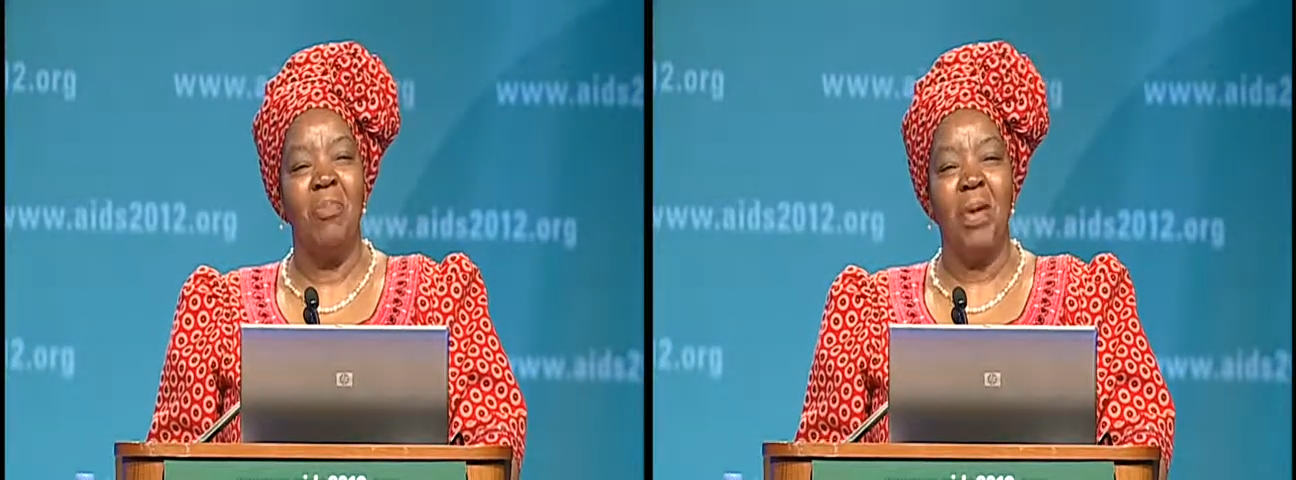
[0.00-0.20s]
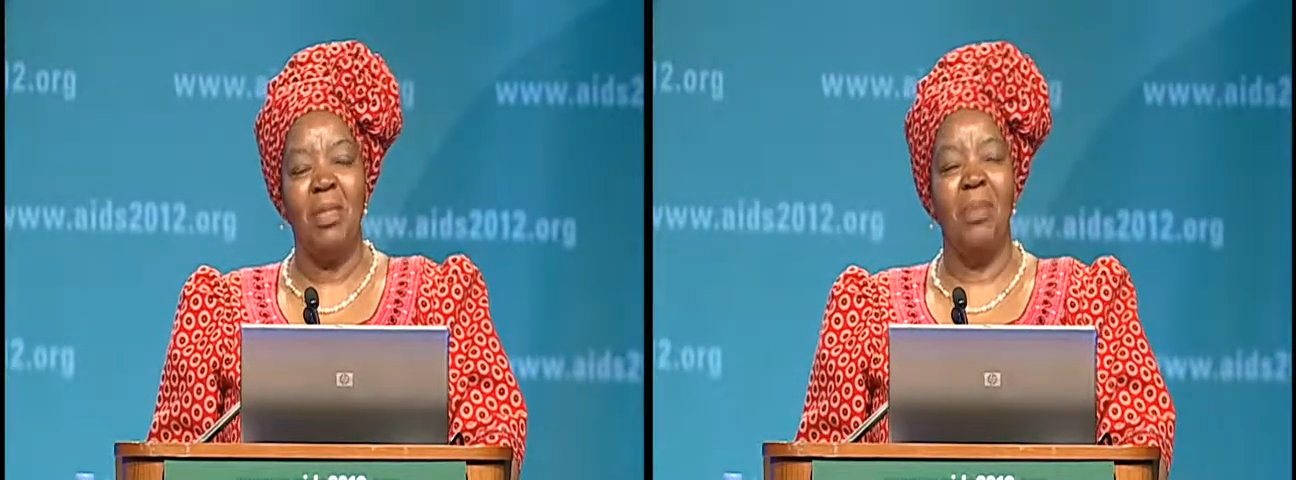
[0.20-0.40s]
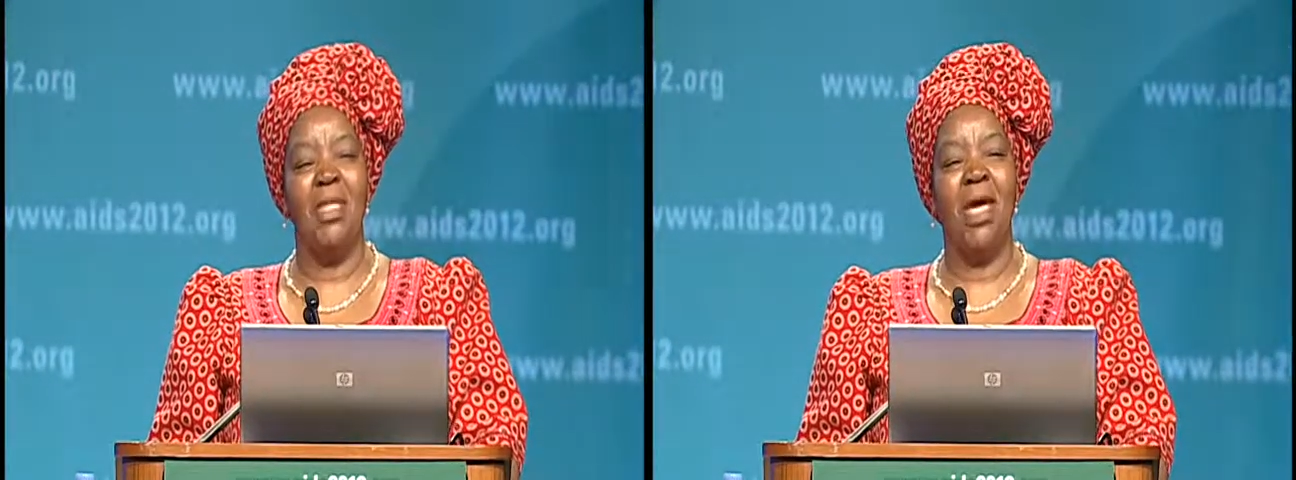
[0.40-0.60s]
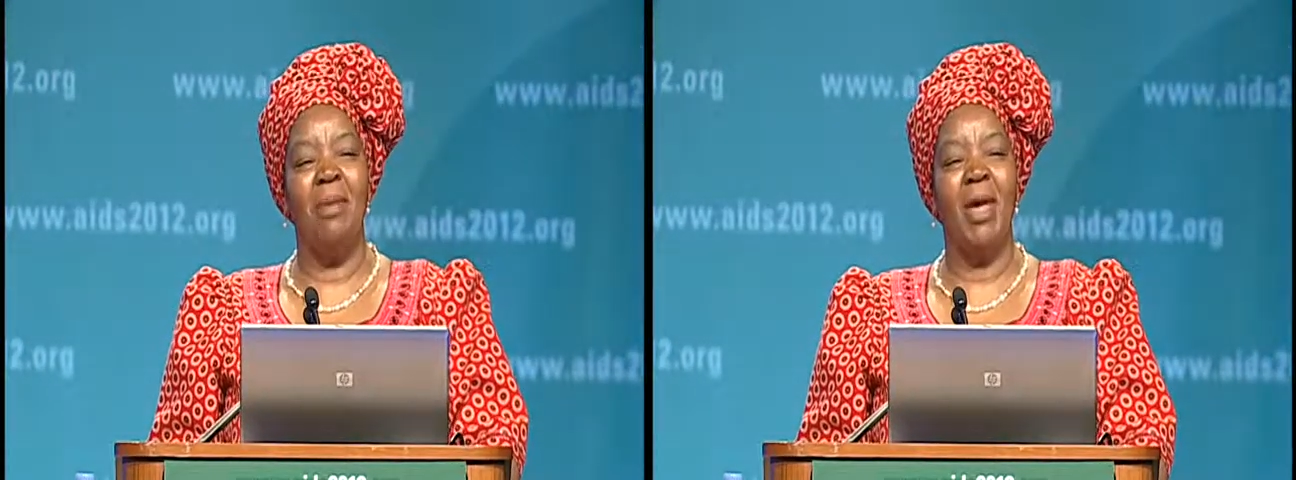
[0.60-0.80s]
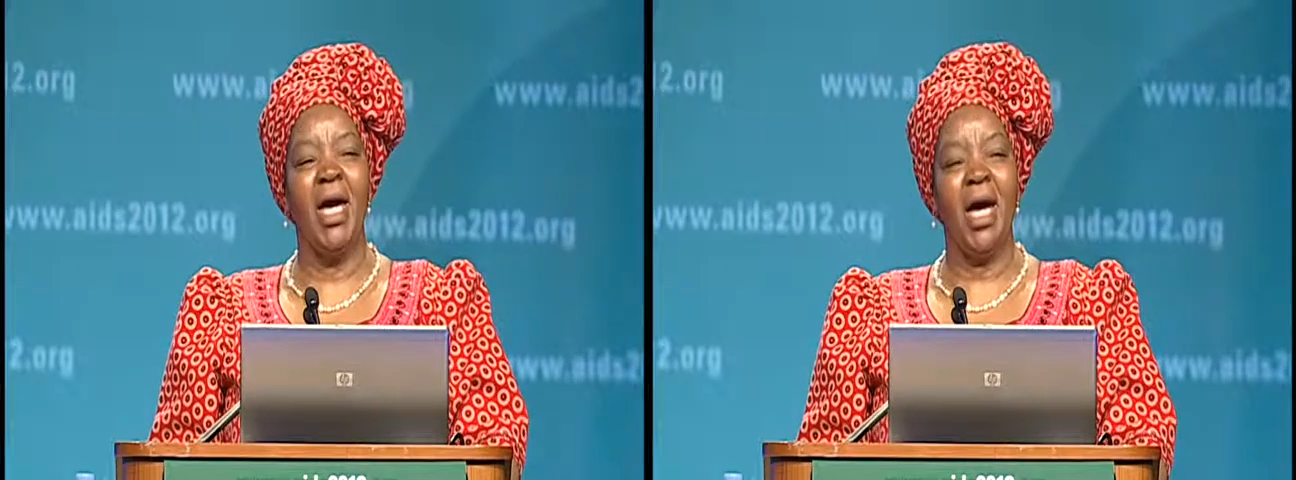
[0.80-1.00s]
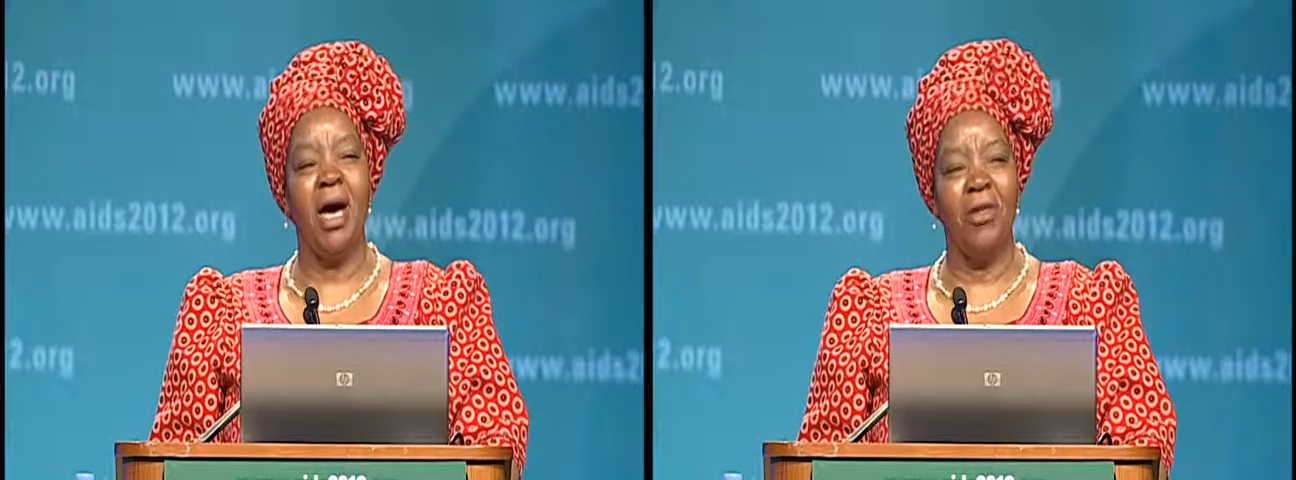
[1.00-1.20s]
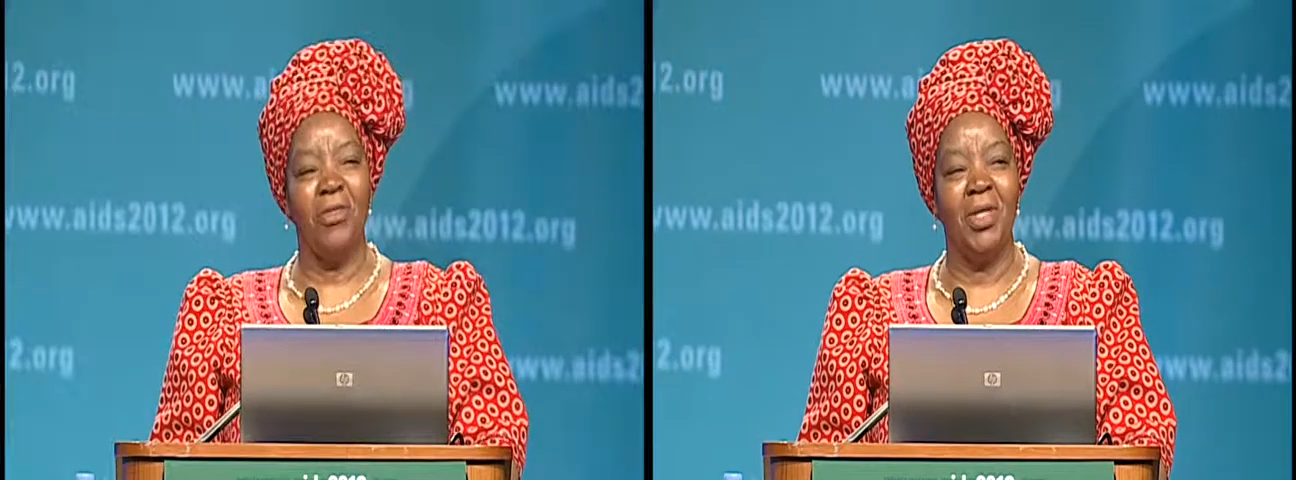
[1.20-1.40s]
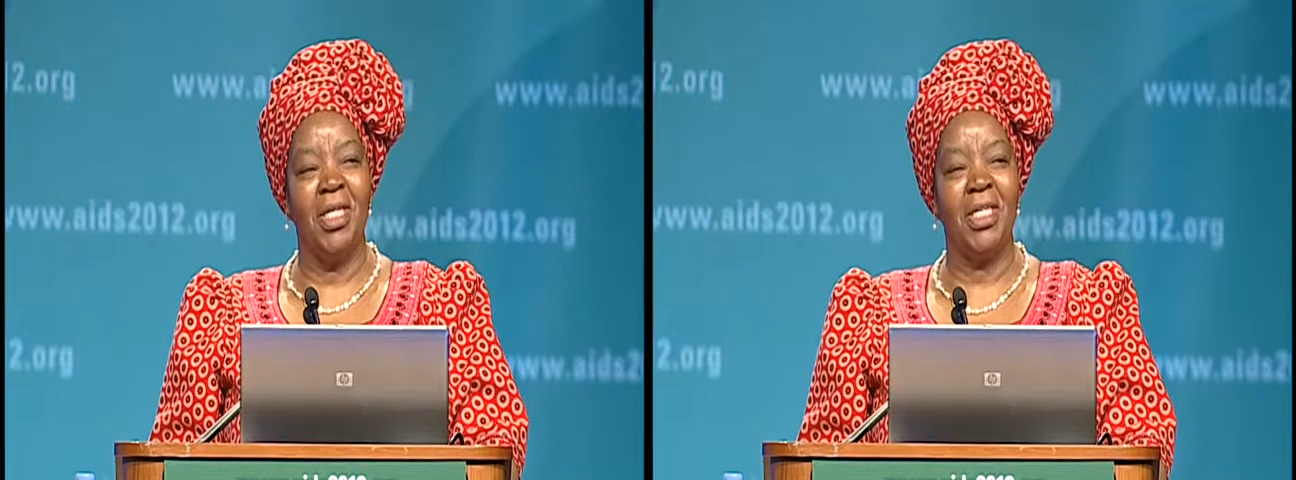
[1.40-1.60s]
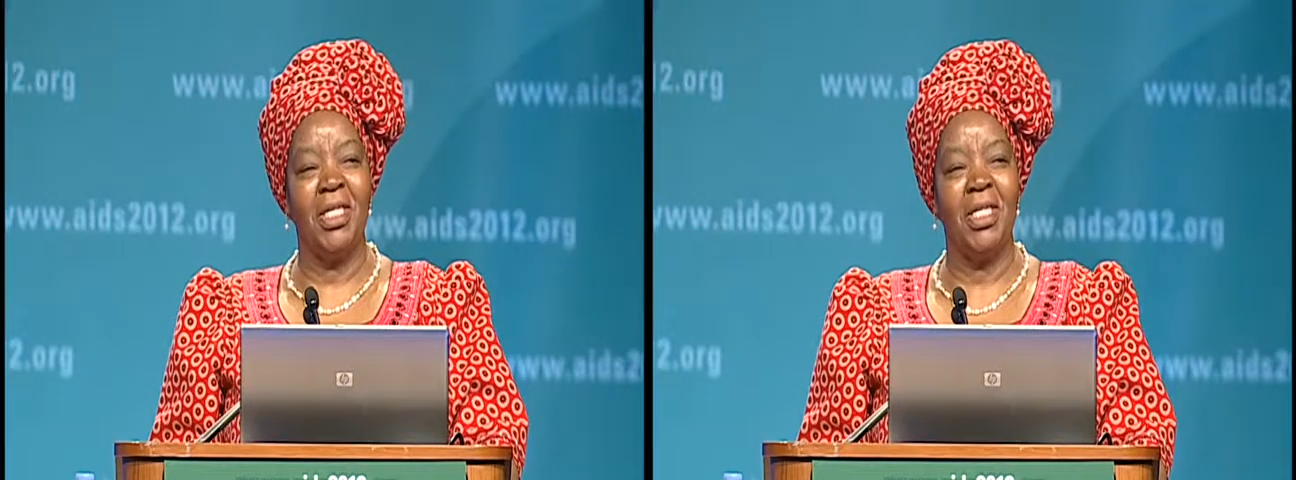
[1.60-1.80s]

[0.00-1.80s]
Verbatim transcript: but became a Catholic